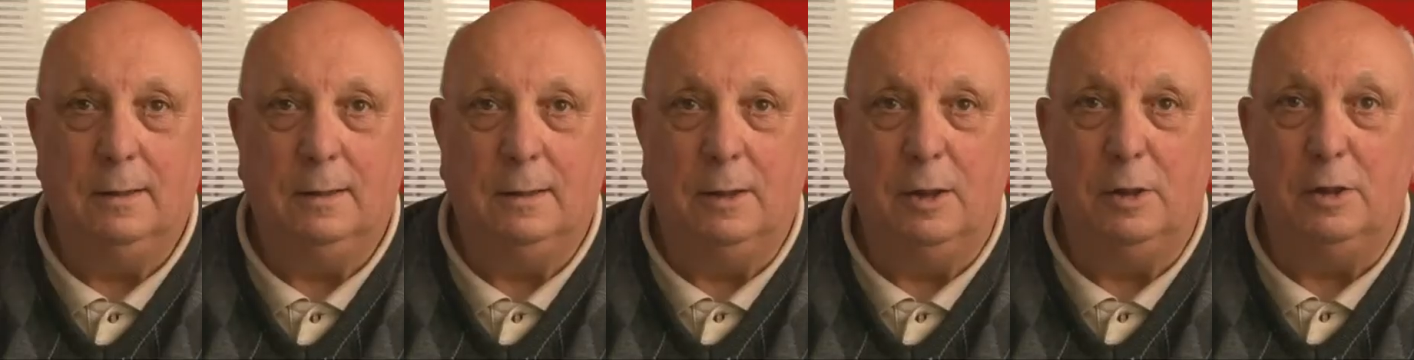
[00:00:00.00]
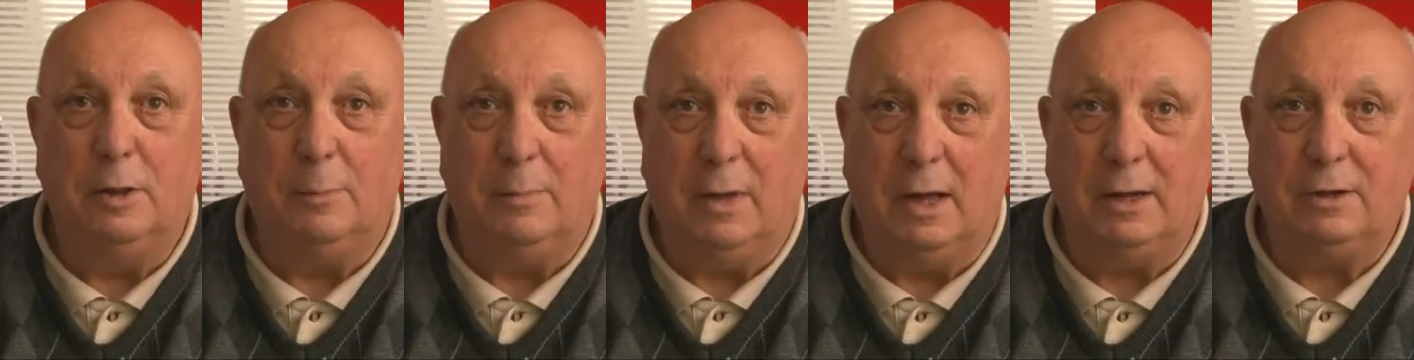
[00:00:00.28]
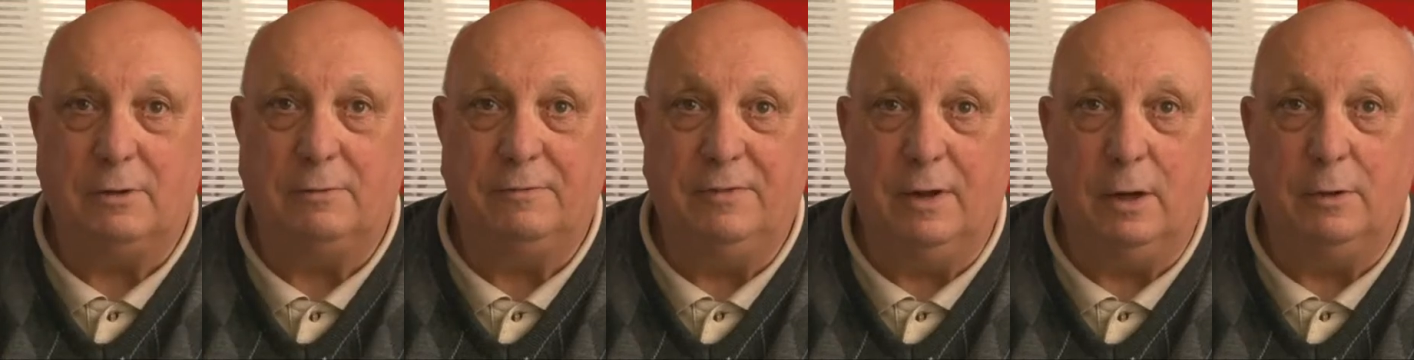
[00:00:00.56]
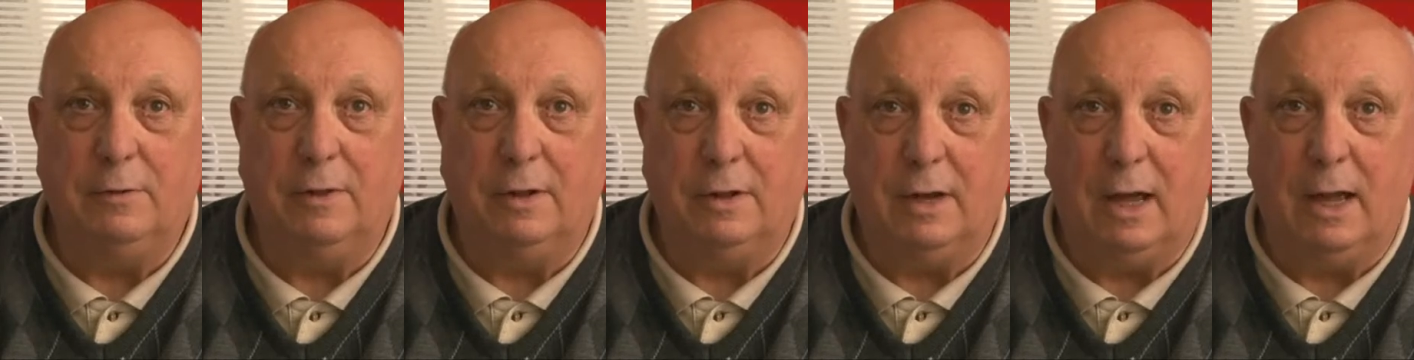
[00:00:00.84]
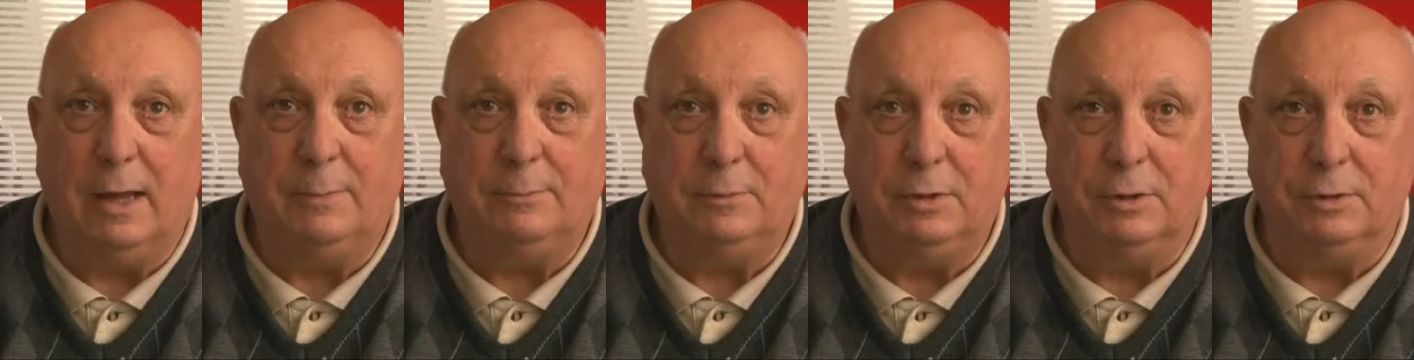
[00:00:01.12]
The microphone that
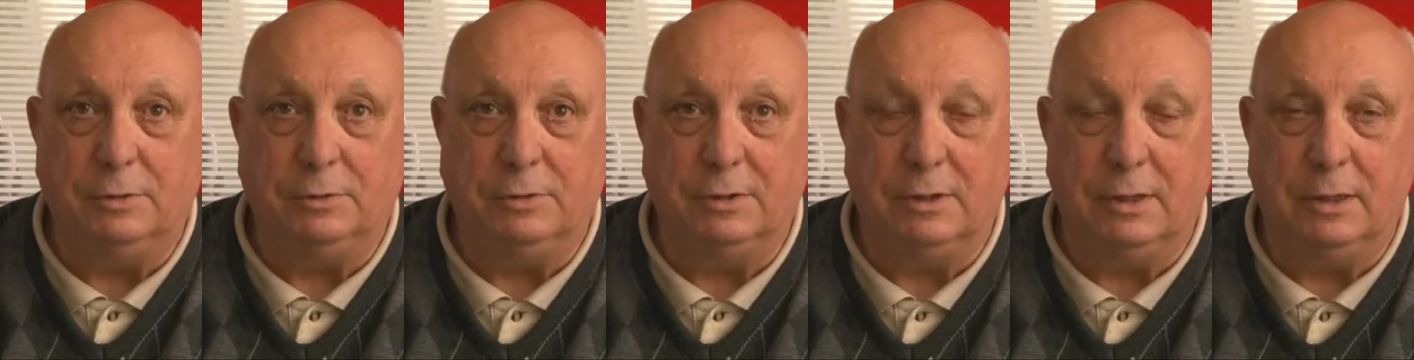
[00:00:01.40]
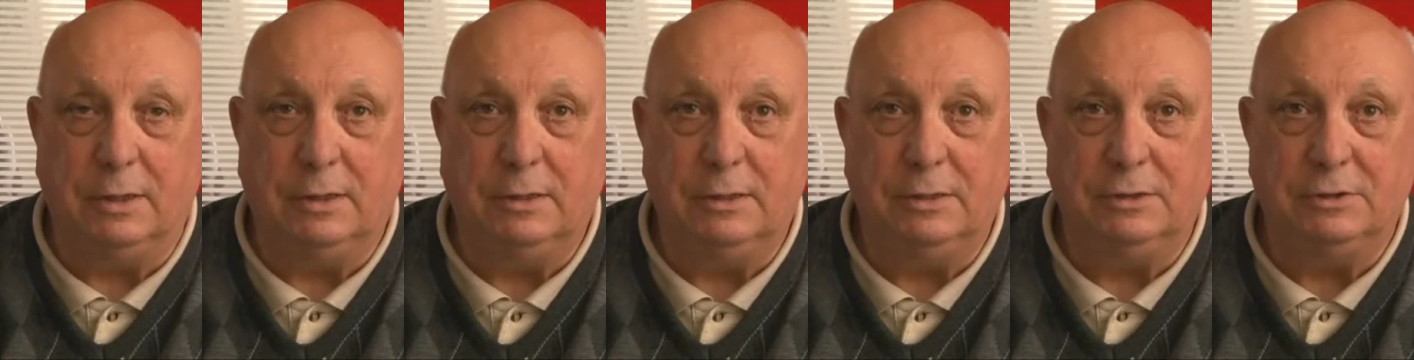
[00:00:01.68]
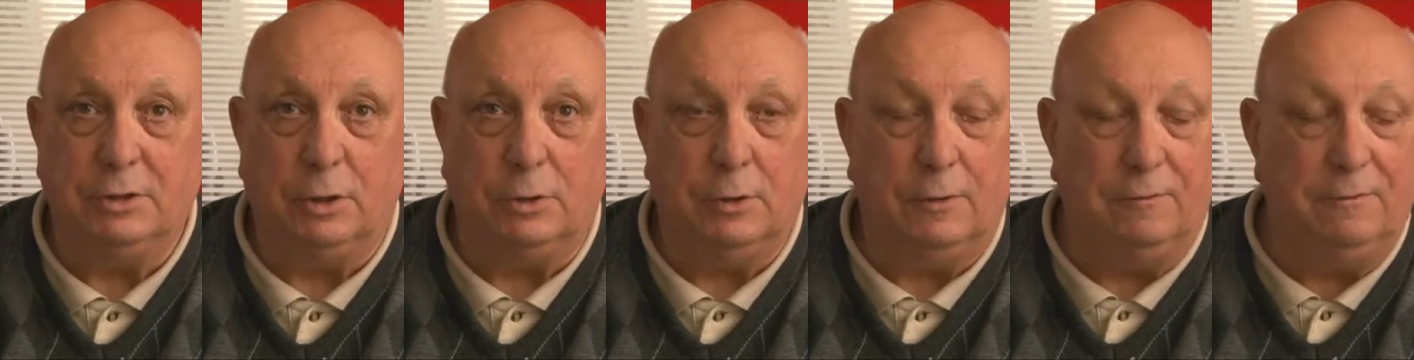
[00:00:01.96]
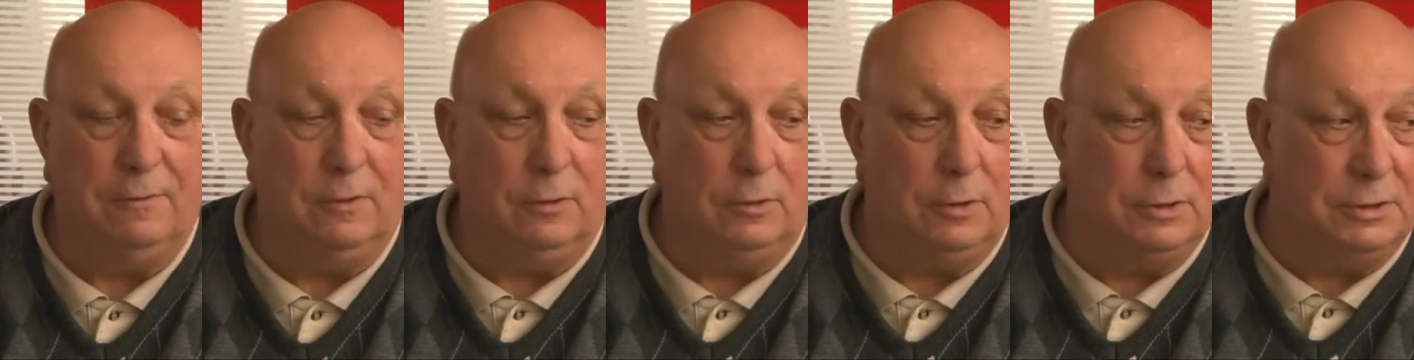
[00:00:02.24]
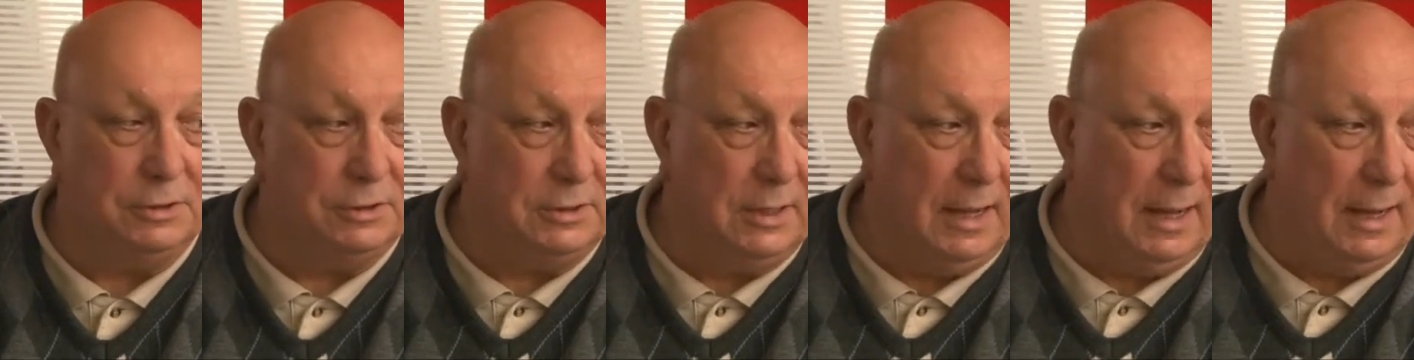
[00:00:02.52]
I'm using is on a floor
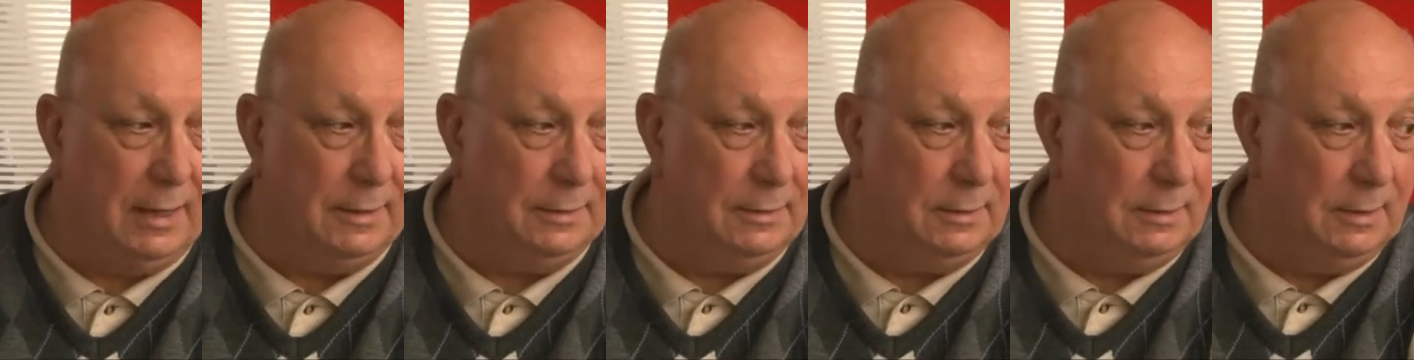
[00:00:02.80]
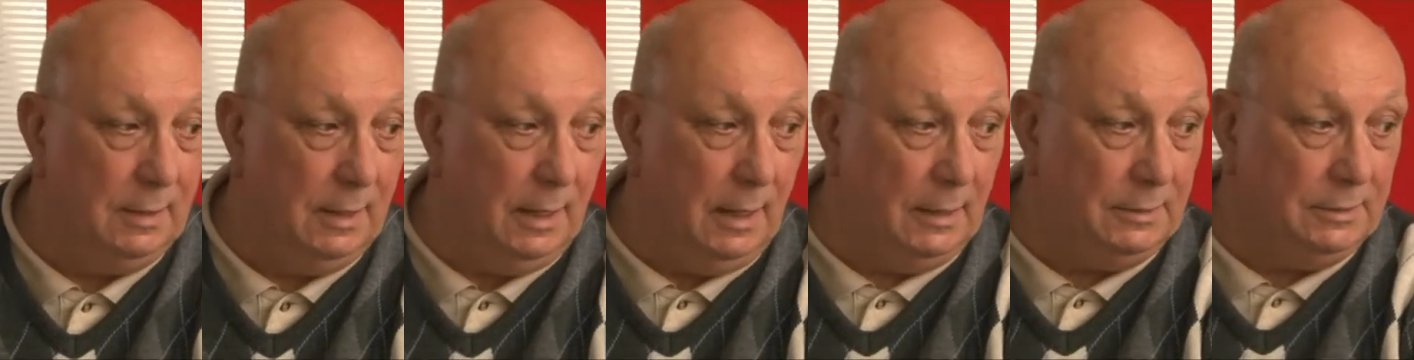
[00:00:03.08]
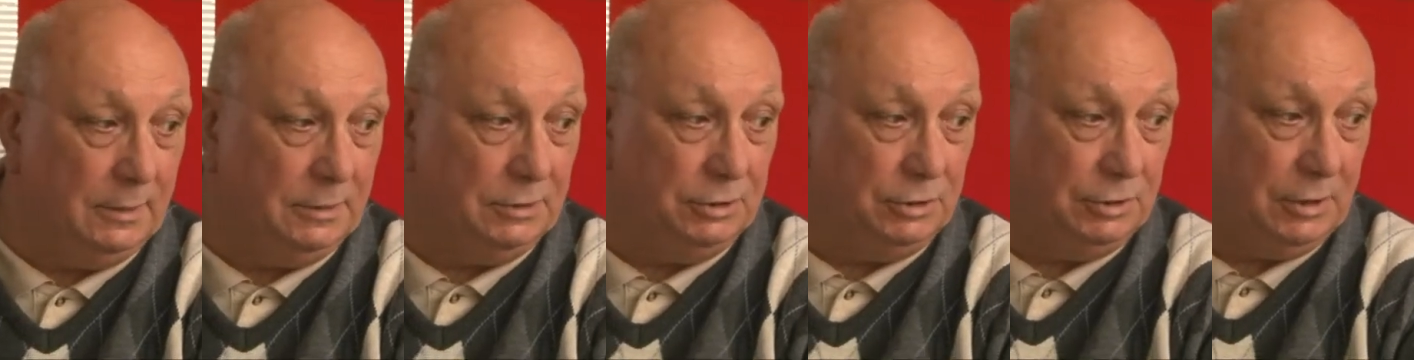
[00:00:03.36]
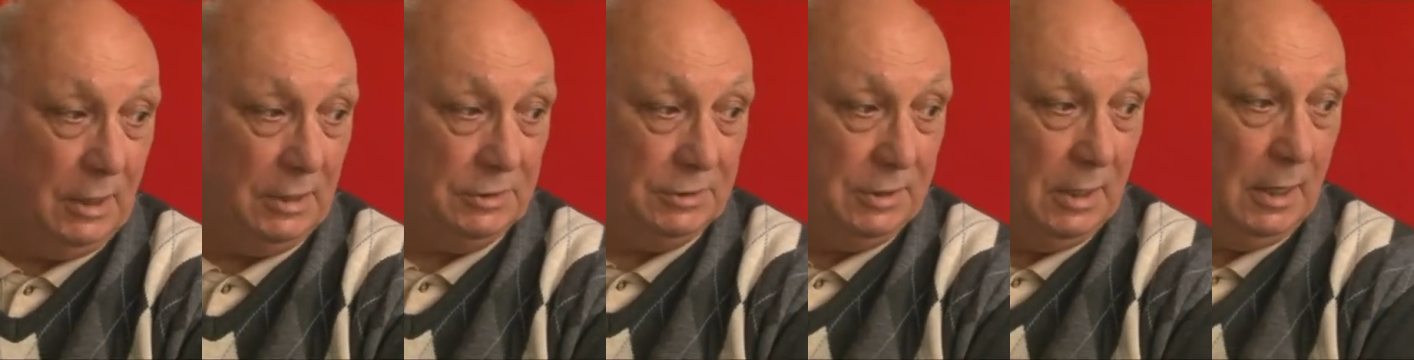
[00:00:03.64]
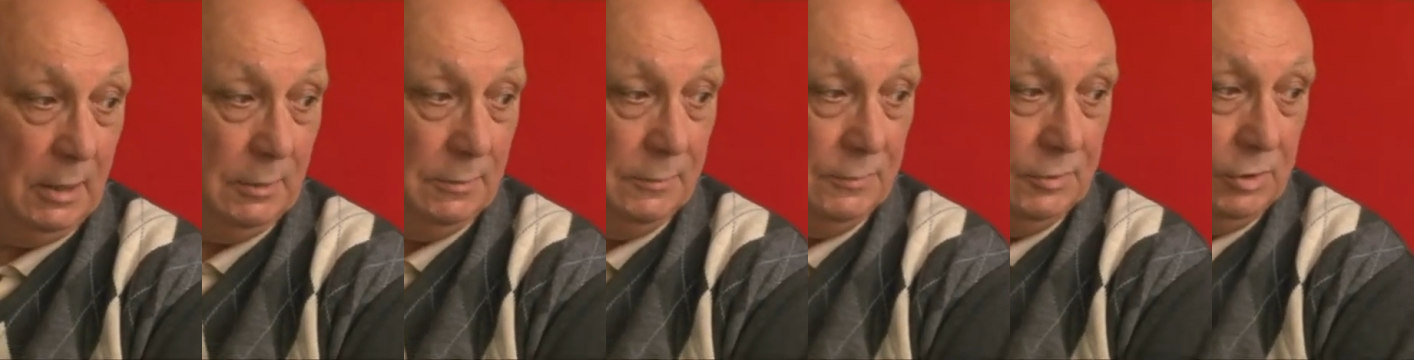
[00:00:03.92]
stand, and it's just
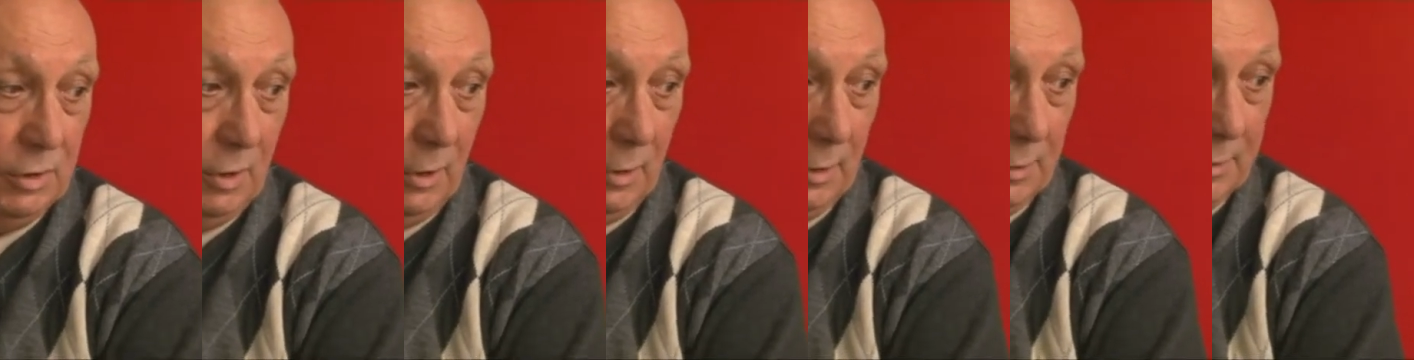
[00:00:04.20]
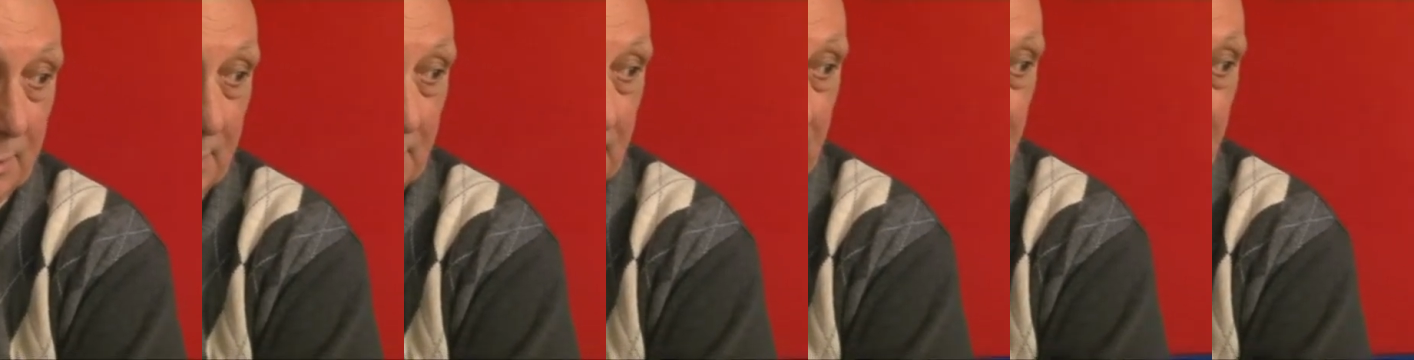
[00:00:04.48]
out of shot.